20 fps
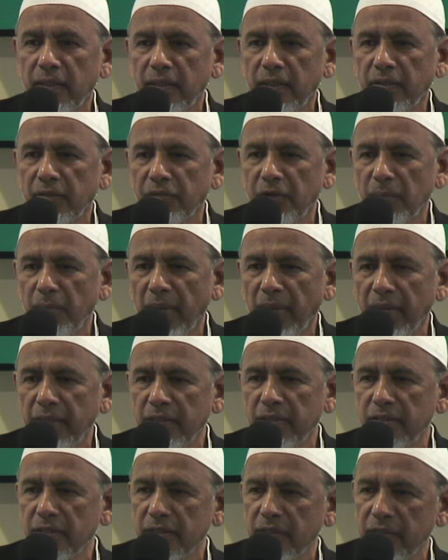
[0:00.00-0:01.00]

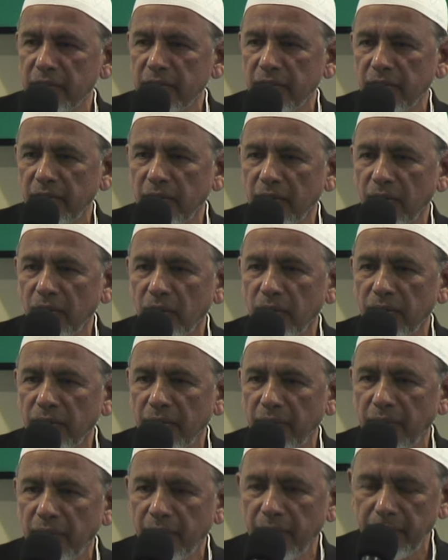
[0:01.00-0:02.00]
reminds us in the
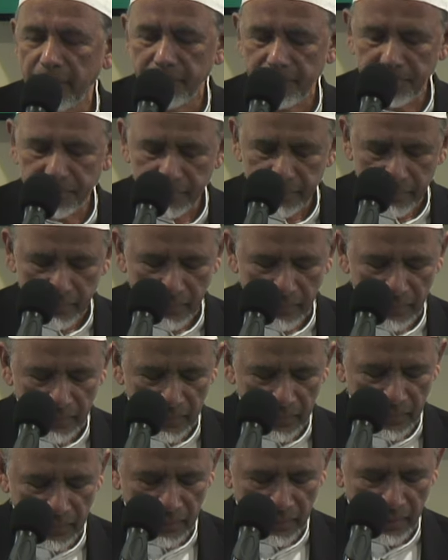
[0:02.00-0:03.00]
Quran,
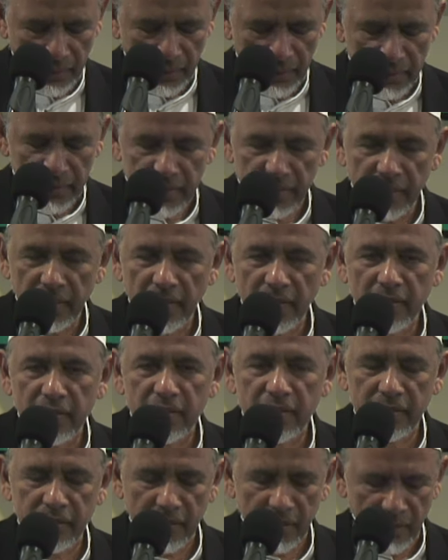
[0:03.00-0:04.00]
He
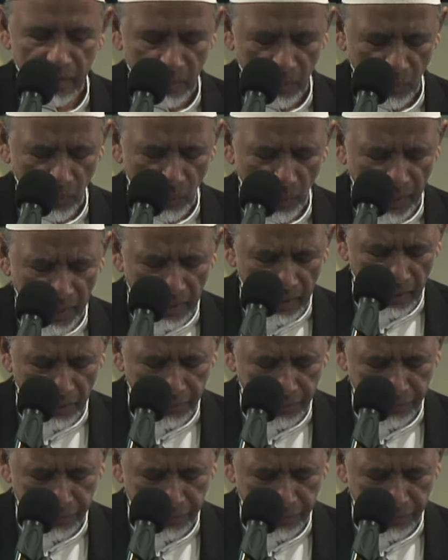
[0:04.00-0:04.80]
says, wealth